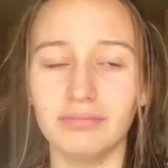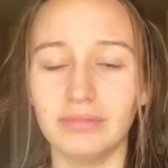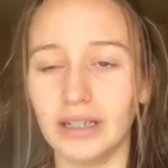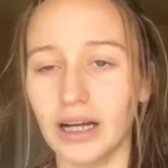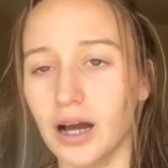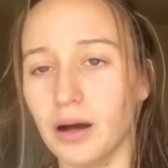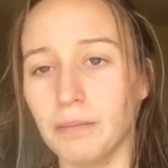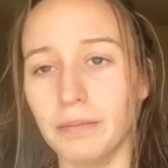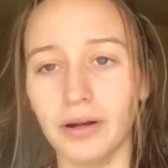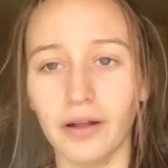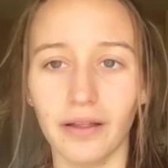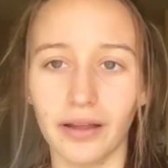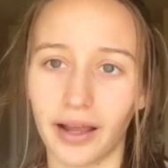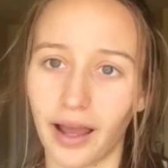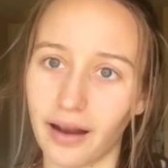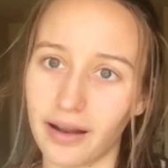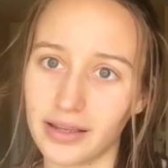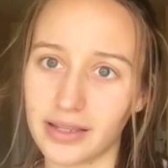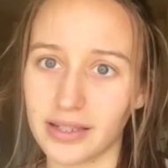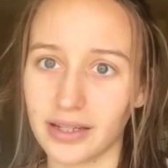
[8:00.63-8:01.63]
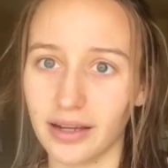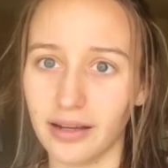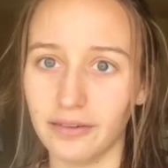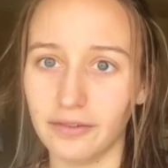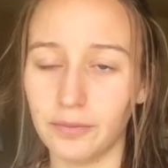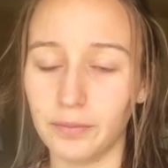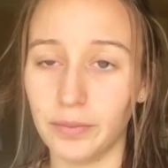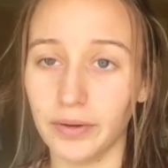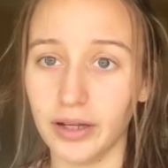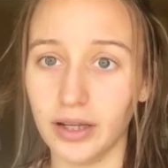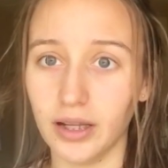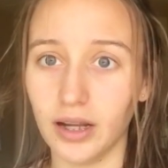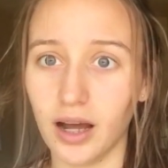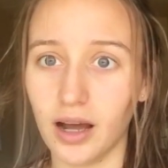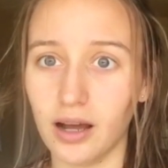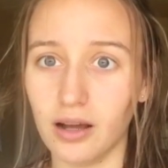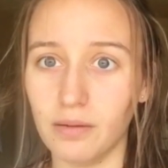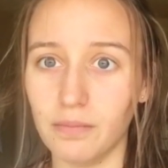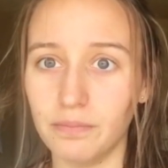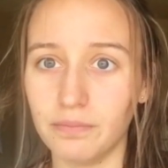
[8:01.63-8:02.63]
gum and all that kind of stuff, but
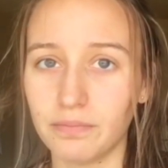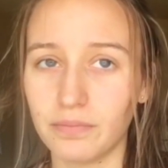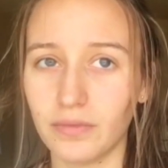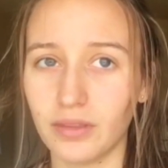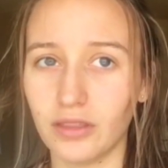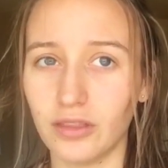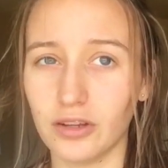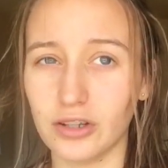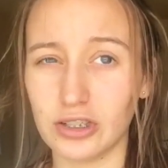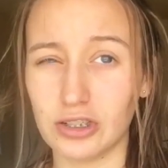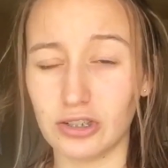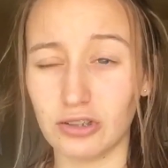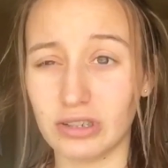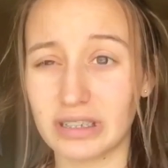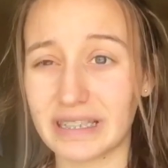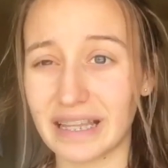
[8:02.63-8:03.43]
there's